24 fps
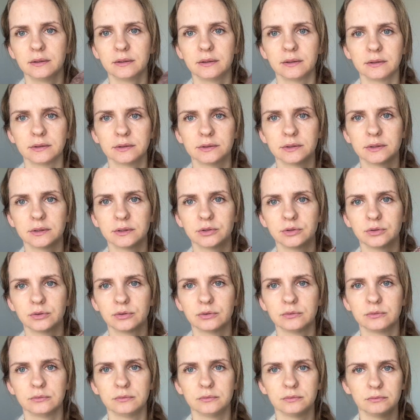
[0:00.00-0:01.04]
It's a
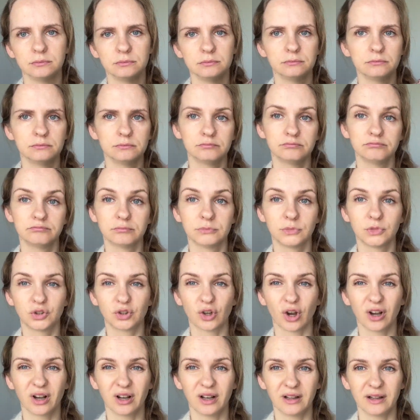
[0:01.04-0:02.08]

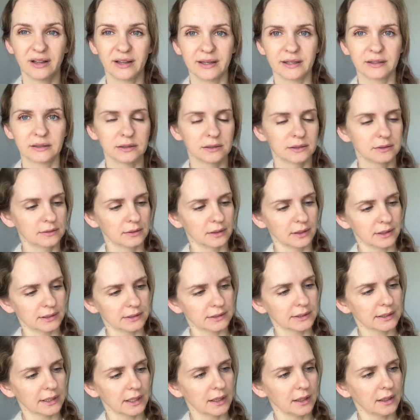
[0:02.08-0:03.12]
chocolate, let's
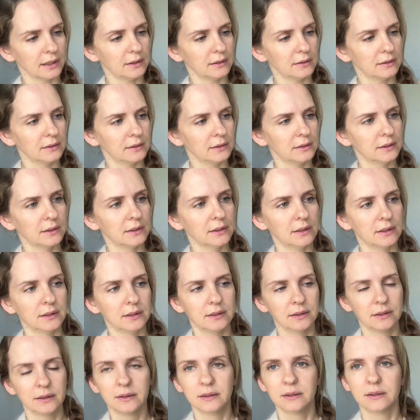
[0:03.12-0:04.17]
say.
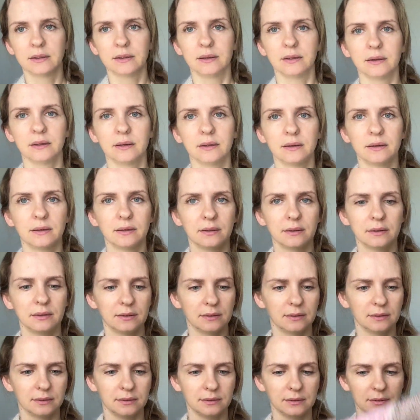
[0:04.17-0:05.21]

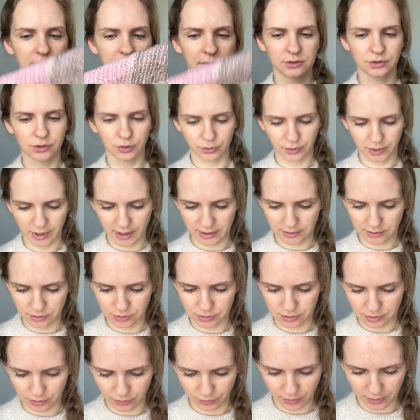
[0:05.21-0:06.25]
So yes,
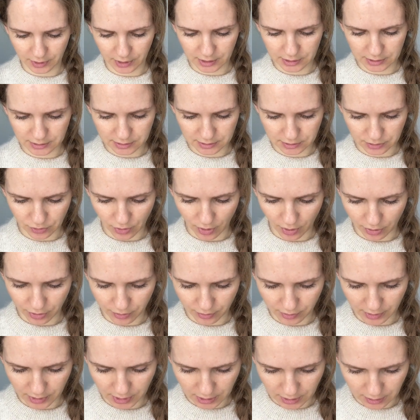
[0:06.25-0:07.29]
so these
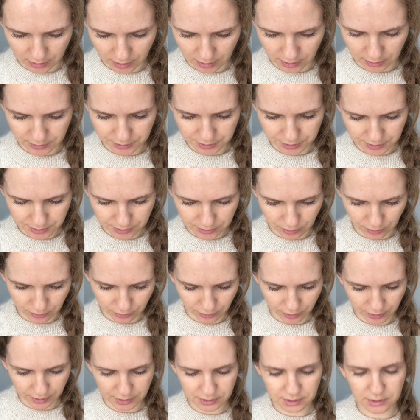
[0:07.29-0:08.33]
3 colors. So
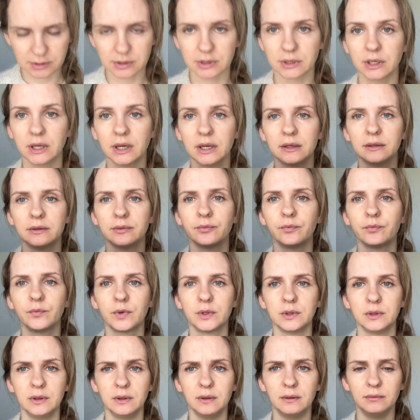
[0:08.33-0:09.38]
this is a
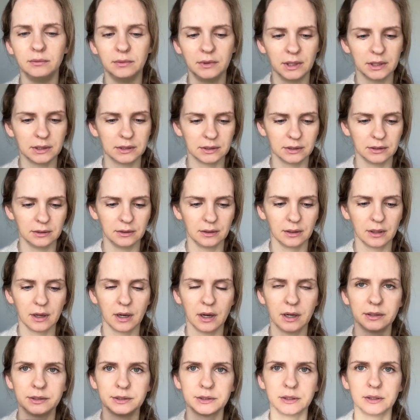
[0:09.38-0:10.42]
knit and
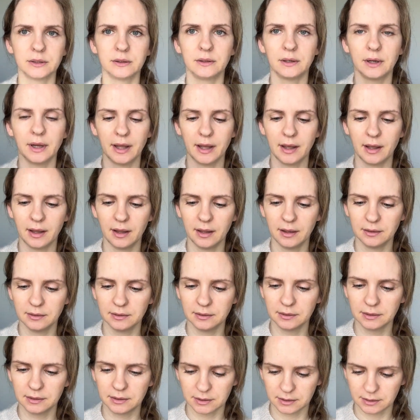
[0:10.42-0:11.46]
garter
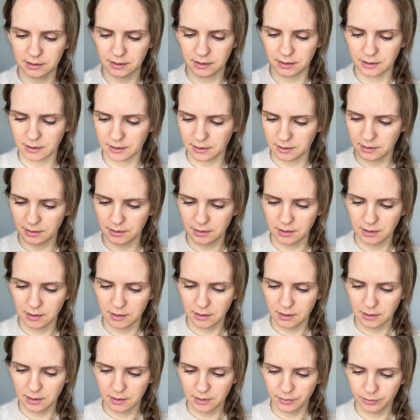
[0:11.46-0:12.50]
and
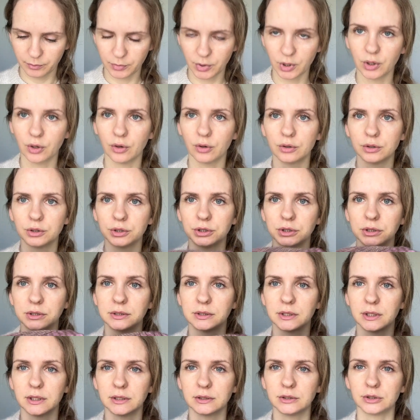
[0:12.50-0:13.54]
brioche
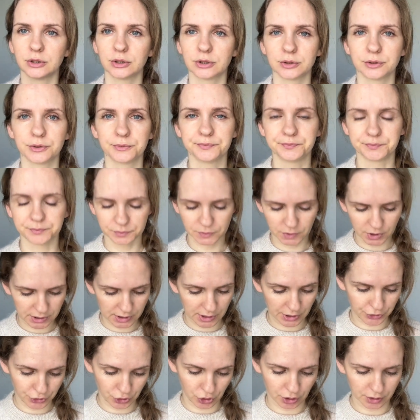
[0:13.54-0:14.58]

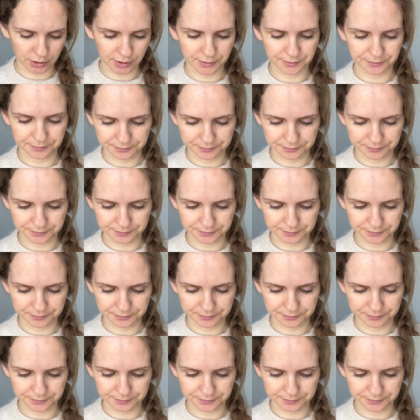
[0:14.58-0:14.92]
stitches.